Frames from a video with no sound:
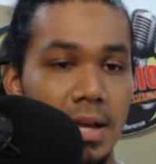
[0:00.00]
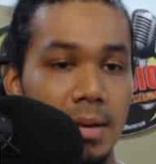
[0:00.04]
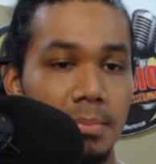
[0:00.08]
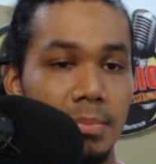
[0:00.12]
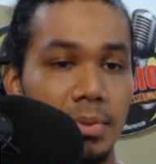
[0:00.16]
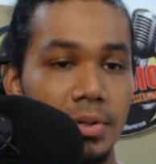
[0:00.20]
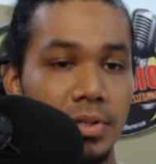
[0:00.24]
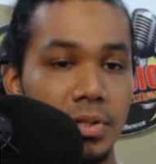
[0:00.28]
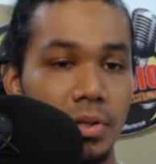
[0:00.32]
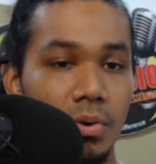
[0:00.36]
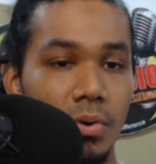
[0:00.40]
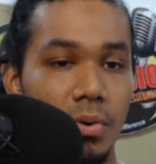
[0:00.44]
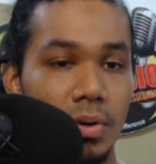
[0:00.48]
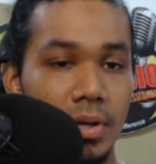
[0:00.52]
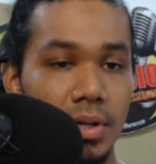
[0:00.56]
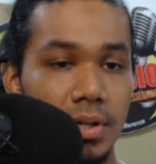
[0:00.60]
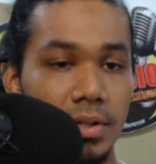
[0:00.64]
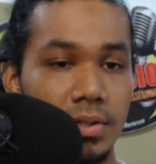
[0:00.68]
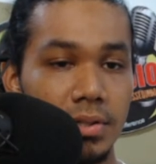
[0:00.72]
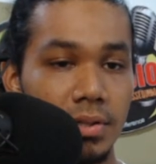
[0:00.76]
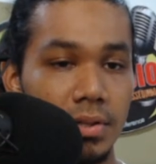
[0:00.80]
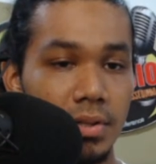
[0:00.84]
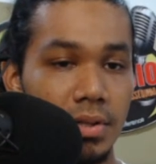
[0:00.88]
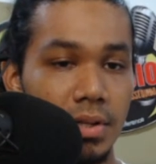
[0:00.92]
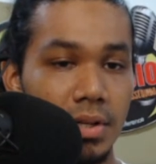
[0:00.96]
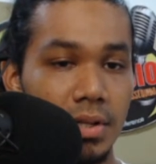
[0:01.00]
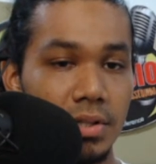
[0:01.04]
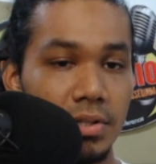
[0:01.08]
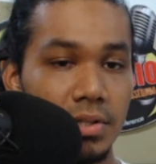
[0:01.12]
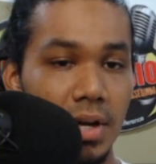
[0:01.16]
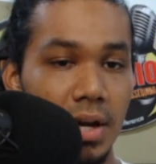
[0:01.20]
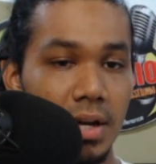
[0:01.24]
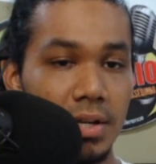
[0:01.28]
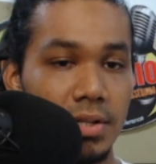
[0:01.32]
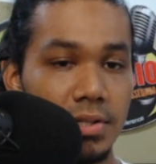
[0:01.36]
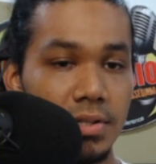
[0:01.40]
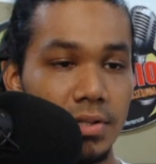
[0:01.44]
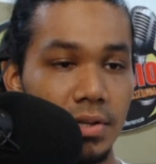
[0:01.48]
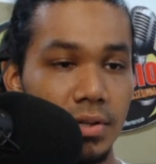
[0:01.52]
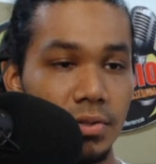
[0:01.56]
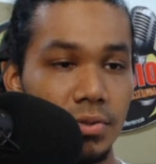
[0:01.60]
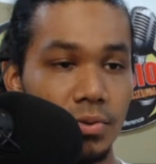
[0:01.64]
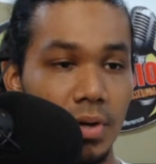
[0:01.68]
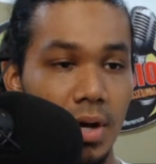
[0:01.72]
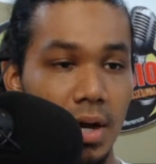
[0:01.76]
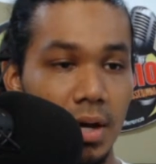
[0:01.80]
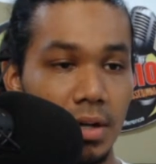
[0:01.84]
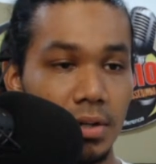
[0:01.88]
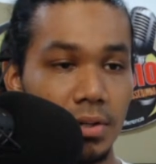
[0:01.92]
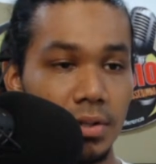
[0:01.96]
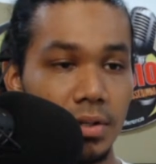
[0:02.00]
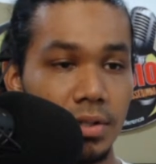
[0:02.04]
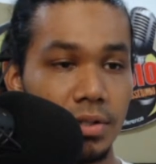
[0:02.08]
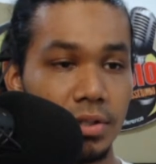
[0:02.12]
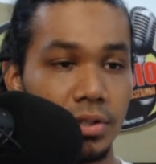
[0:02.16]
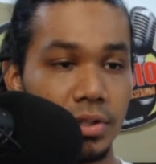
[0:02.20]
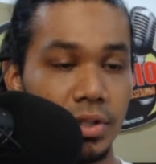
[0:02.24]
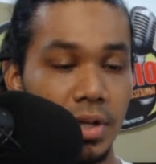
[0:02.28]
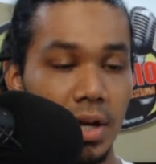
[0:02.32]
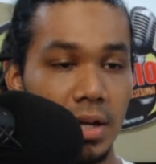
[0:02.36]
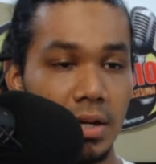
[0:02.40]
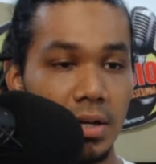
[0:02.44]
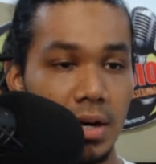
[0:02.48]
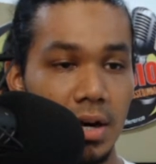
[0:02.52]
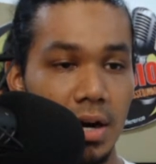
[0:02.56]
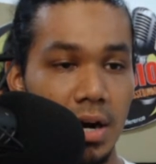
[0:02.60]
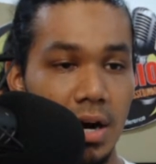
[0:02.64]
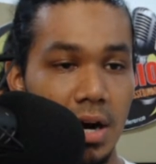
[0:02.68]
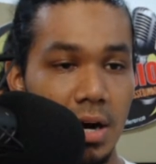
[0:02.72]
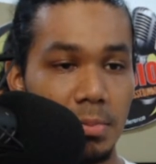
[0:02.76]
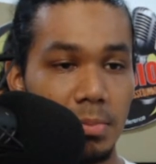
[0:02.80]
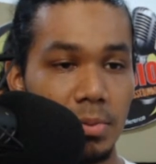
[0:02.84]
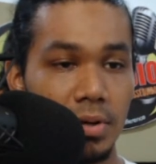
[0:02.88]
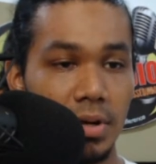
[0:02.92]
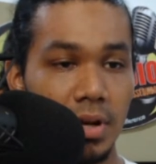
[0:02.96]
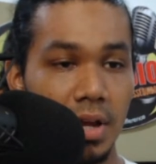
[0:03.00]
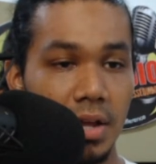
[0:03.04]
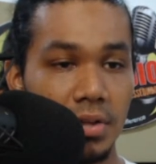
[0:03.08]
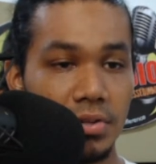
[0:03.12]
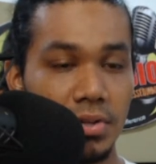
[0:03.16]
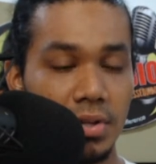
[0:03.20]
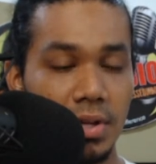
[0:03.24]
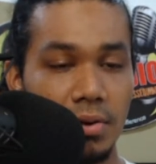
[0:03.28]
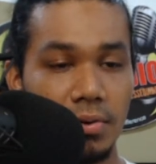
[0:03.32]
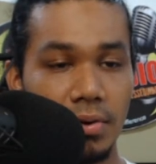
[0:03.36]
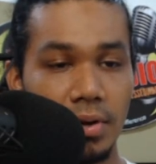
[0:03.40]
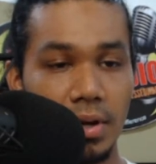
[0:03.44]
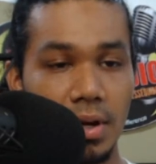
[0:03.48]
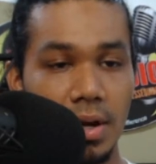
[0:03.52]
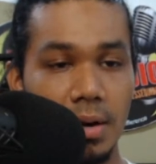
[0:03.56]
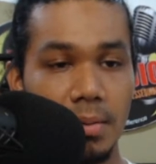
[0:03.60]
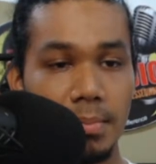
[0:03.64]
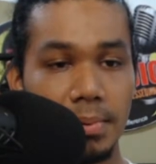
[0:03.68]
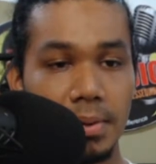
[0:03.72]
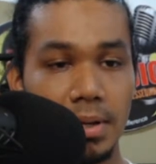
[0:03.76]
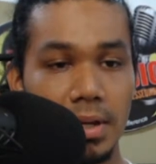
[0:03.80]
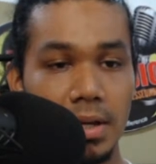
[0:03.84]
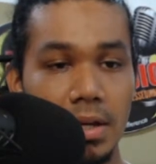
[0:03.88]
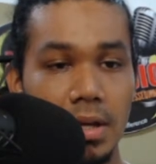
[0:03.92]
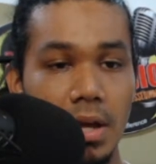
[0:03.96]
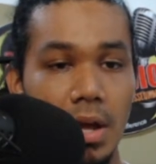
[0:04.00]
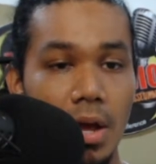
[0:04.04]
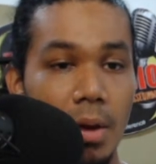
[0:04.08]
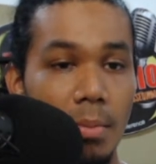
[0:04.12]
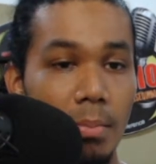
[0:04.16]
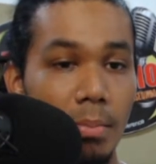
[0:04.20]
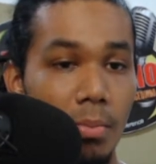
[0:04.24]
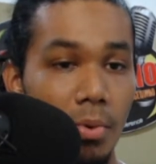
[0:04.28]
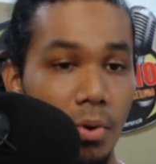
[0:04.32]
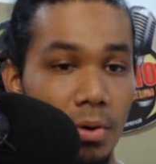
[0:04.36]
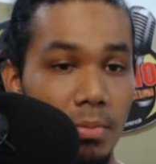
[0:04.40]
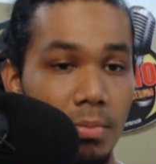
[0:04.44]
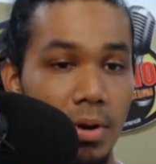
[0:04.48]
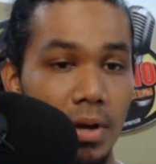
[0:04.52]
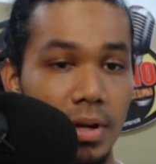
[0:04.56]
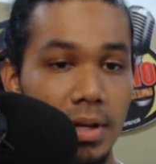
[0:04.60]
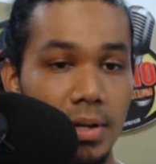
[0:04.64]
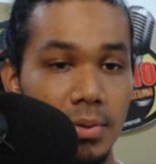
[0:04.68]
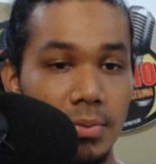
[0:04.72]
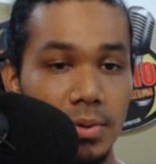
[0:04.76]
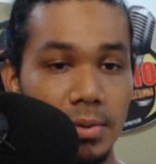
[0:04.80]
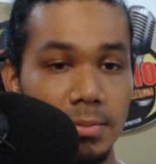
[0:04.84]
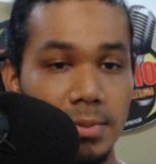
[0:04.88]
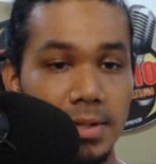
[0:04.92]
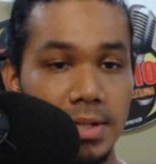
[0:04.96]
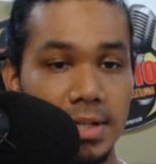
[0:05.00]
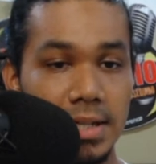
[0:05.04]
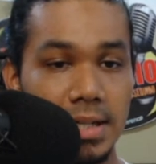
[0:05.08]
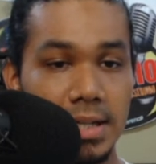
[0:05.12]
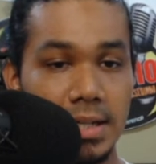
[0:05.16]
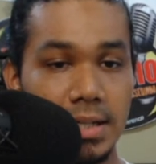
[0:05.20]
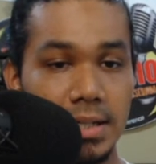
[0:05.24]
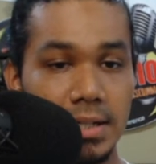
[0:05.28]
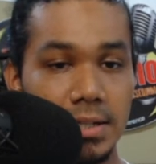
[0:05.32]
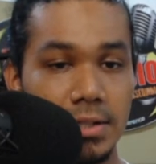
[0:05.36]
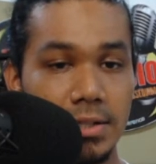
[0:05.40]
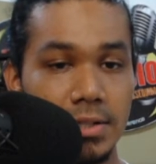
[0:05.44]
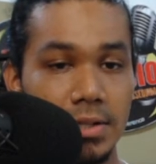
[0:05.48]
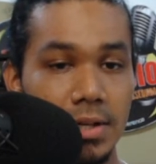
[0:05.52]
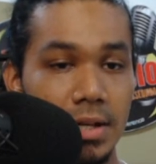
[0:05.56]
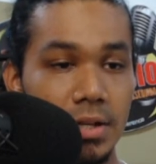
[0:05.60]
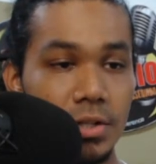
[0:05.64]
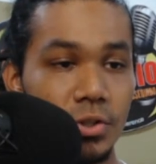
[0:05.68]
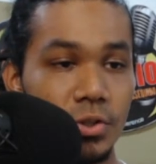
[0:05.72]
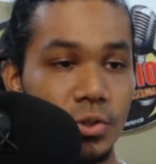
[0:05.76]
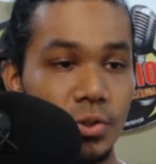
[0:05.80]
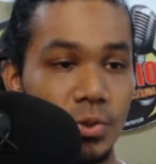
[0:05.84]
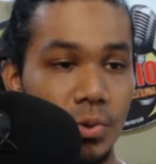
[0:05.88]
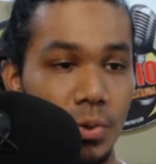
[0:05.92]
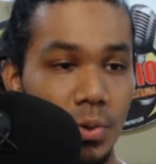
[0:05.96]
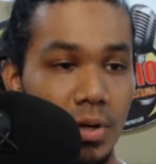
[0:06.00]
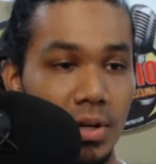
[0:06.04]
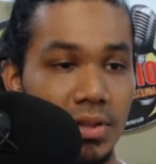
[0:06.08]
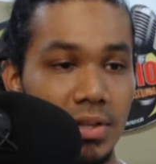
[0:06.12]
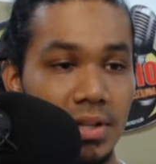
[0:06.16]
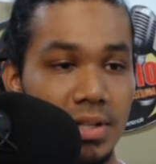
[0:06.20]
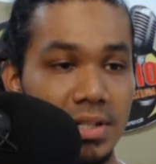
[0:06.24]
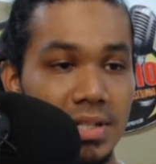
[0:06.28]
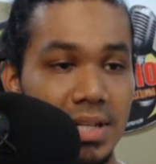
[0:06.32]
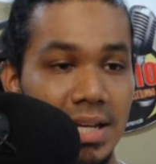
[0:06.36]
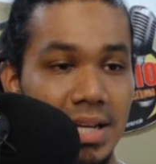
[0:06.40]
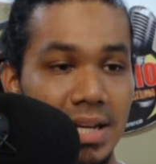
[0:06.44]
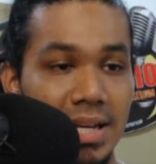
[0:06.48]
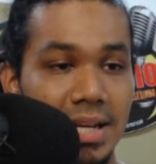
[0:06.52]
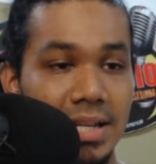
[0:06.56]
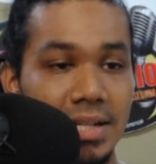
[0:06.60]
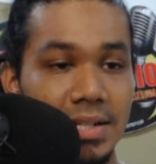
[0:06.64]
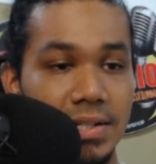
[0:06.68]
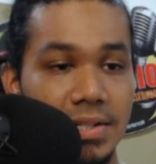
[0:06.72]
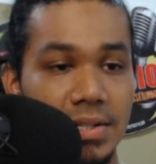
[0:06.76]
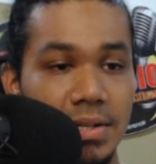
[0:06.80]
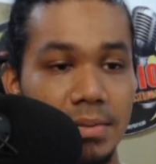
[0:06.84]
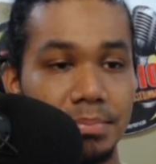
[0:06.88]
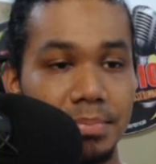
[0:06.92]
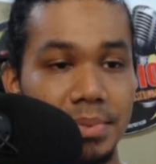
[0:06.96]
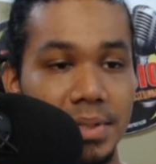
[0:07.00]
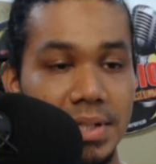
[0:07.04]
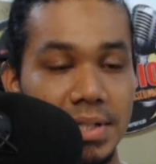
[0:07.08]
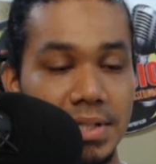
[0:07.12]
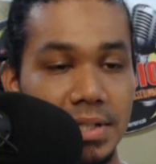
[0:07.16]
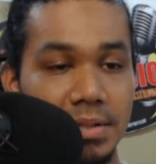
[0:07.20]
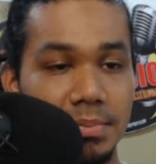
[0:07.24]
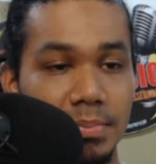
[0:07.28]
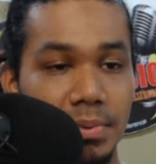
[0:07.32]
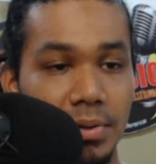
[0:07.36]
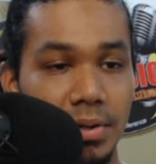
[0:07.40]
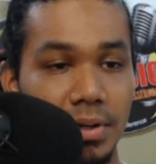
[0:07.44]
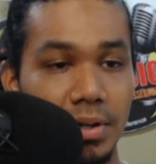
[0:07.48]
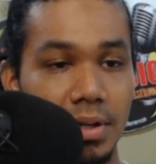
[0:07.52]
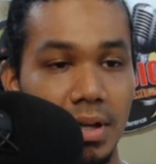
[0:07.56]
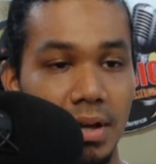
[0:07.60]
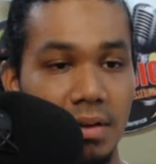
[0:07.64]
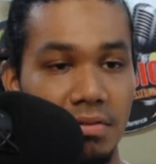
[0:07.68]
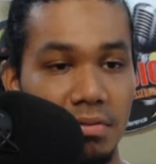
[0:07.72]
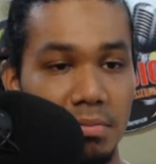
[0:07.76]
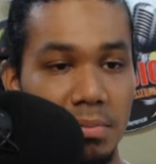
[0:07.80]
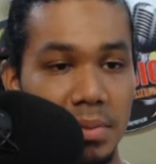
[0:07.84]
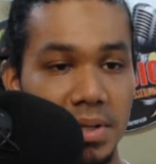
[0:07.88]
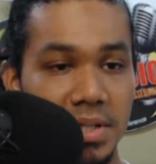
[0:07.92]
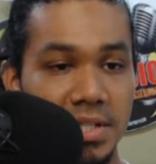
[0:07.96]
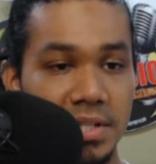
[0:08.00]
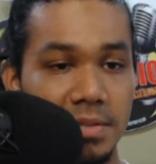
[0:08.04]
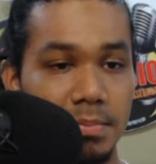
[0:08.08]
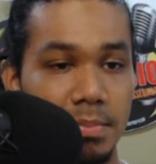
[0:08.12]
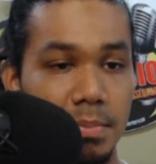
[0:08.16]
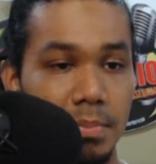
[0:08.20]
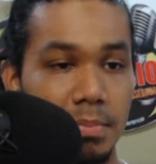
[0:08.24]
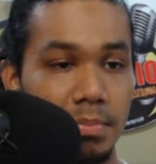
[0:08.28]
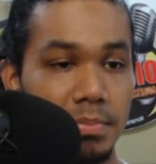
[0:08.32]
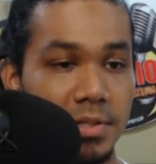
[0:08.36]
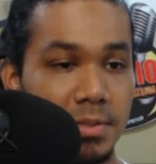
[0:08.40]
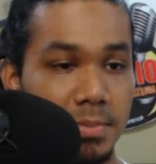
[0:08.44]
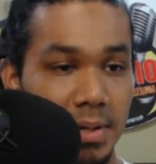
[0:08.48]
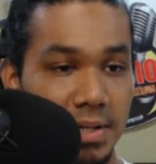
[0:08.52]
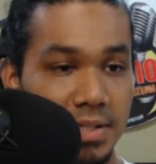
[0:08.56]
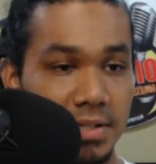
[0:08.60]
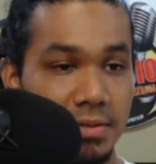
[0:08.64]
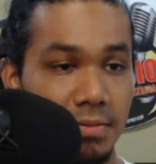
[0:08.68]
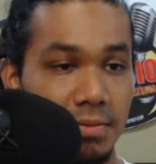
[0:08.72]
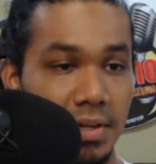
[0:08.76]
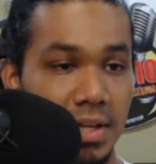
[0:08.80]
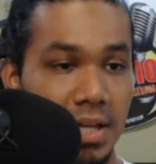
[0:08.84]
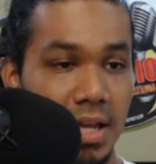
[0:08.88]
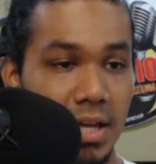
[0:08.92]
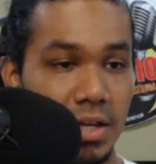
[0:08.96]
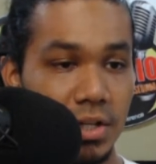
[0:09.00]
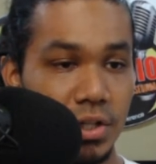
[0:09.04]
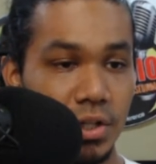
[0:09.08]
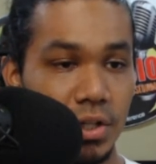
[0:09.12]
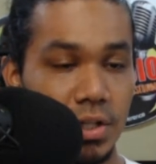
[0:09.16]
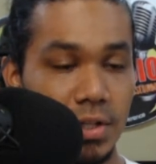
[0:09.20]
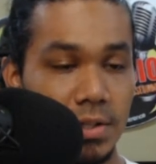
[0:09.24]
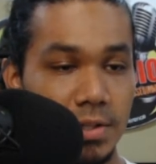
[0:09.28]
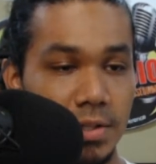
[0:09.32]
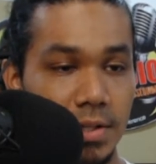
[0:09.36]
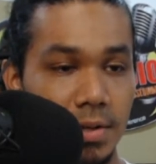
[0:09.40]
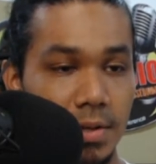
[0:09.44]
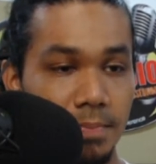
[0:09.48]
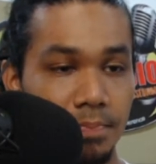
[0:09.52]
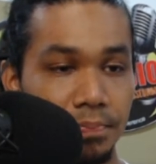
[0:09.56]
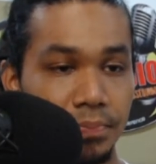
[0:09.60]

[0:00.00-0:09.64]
But according to the Chinese contractor, China Harbour Engineering Company, more money would be needed to ensure that it is completed per government's specifications.